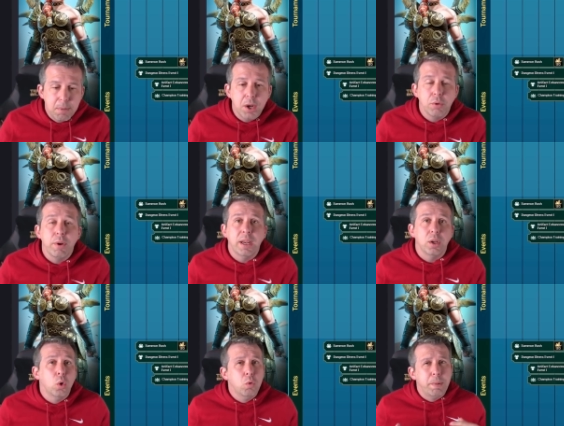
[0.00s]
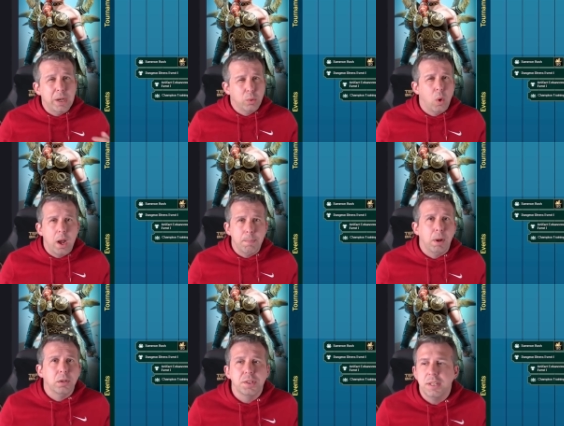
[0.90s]
Murder Inc., all been quite
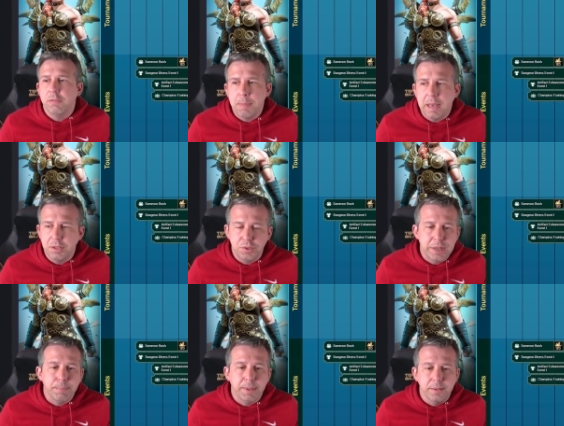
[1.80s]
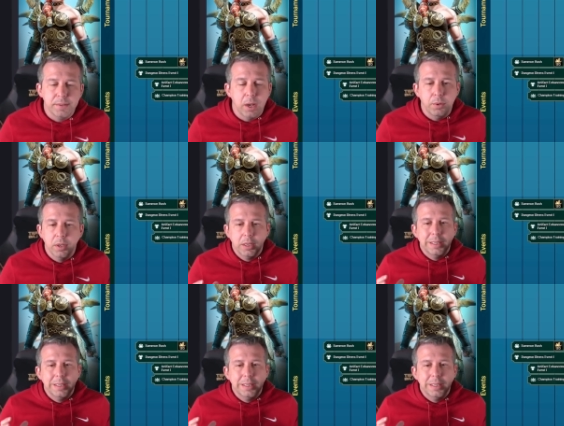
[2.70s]
positive about this champion. So